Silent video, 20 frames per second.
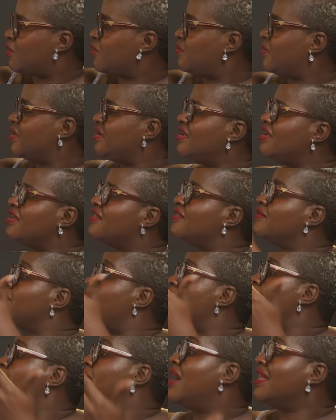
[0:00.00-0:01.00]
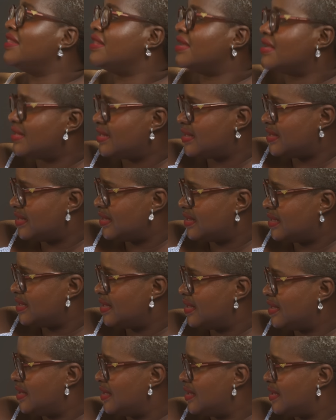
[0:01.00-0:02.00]
property. It's mm. my mother's. Mm
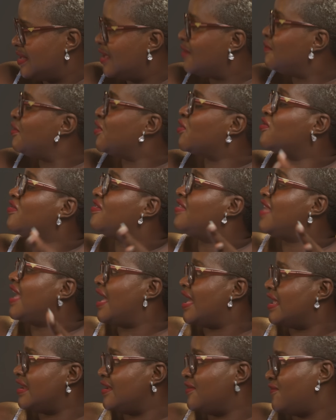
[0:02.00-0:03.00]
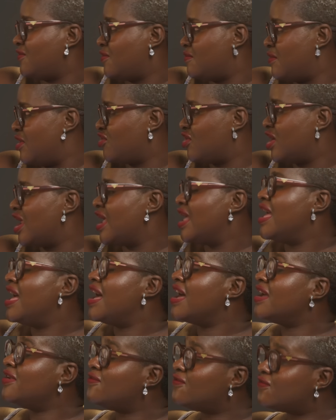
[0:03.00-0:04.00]
because they had information.
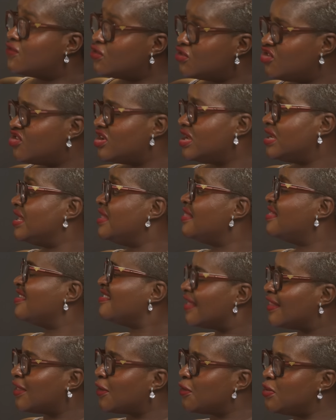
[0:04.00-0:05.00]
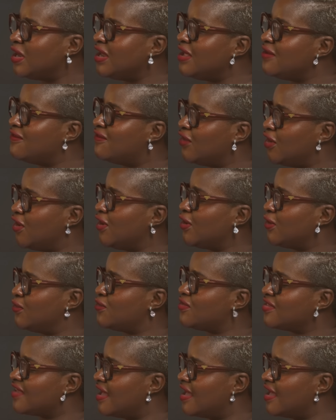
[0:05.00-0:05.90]
Mm. Unfortunately, these are the only very close